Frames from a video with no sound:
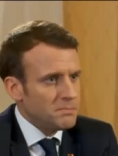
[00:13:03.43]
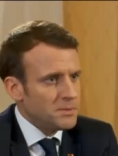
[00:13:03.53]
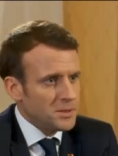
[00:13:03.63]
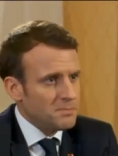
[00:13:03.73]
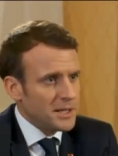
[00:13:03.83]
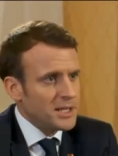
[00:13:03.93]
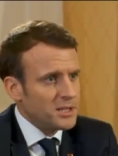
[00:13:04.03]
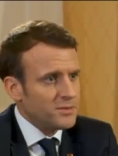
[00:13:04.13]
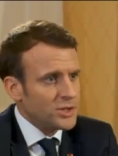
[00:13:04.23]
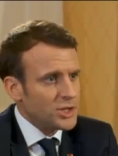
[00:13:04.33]
But by
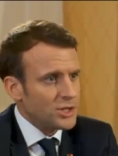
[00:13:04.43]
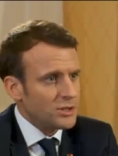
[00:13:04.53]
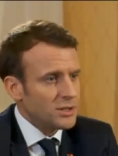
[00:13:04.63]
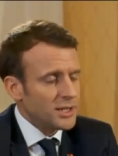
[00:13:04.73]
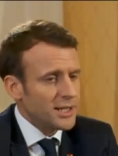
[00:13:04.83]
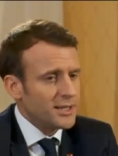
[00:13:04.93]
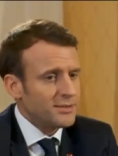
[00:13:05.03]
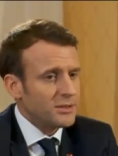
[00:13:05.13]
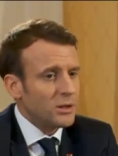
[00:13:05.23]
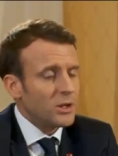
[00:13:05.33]
definition, and I
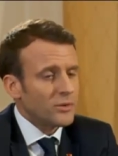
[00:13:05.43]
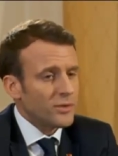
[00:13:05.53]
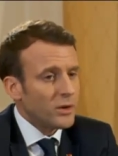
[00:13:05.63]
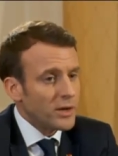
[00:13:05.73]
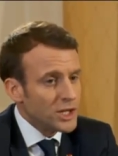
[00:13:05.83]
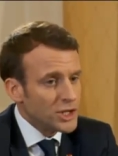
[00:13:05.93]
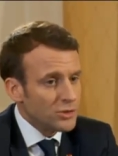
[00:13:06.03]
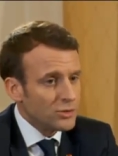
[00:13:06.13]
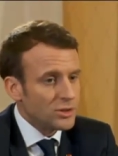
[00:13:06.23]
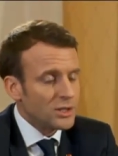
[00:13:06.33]
think a lot of our
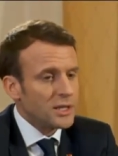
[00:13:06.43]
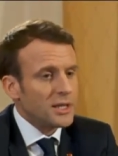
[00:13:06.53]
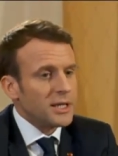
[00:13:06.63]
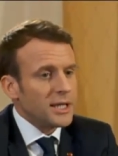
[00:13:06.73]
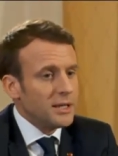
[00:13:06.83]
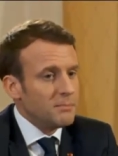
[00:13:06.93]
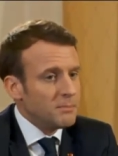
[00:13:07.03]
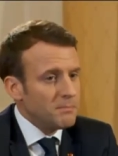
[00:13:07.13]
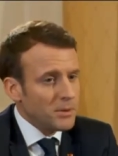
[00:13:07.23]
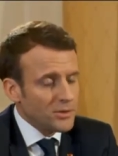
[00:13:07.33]
issues
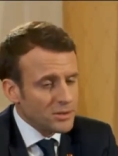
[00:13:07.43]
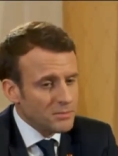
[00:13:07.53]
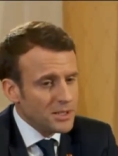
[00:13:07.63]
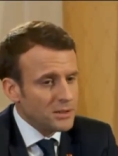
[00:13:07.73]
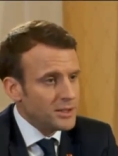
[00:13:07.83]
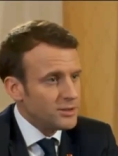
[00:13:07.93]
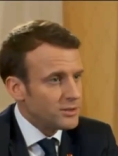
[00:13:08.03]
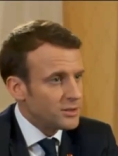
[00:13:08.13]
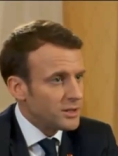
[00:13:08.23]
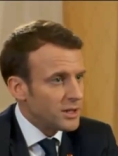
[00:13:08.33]
in both in Middle
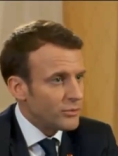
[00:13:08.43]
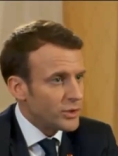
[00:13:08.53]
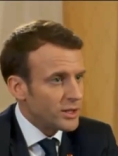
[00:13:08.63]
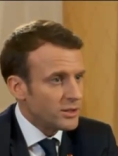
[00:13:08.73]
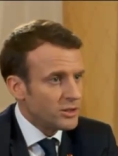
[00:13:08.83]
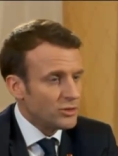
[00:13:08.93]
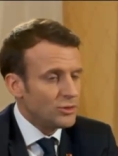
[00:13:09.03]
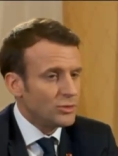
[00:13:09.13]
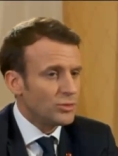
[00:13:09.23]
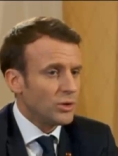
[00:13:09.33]
East and in Africa is
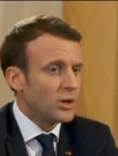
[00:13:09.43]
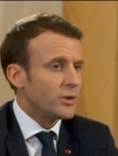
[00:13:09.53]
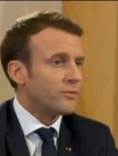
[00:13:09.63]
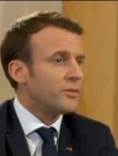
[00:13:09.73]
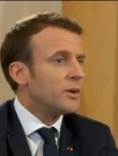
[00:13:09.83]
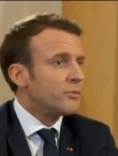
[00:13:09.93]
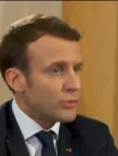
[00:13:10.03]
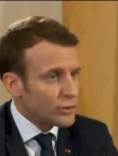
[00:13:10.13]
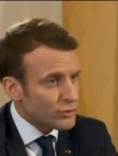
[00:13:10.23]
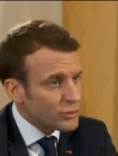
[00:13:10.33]
due to a lot of
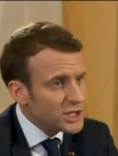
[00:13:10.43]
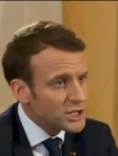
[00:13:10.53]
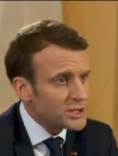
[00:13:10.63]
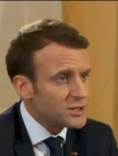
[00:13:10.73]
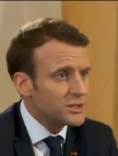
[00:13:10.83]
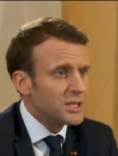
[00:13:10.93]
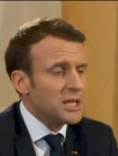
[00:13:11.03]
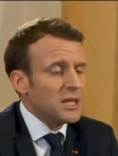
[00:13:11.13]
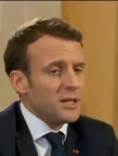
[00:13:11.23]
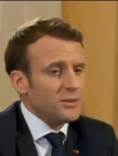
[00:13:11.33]
frustrations,
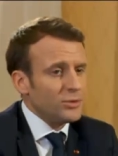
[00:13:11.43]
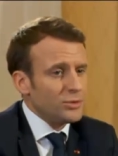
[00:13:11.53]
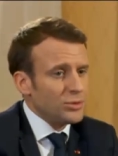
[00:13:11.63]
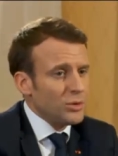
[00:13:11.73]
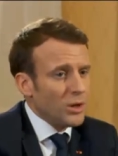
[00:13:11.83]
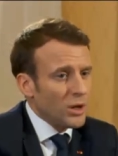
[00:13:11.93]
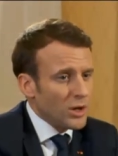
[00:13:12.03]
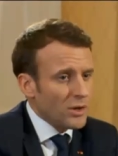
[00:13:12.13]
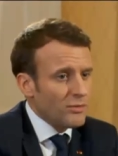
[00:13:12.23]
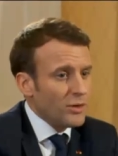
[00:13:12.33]
due to a
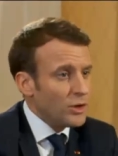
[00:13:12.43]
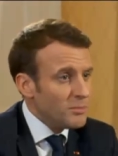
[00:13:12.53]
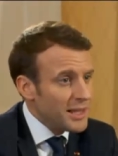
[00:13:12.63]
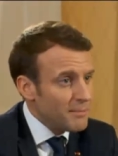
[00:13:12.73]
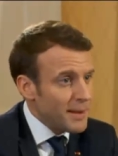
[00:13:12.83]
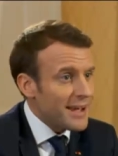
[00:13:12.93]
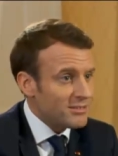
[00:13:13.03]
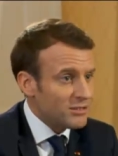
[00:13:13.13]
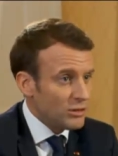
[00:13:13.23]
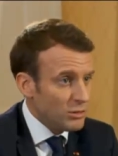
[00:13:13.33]
lot of humil past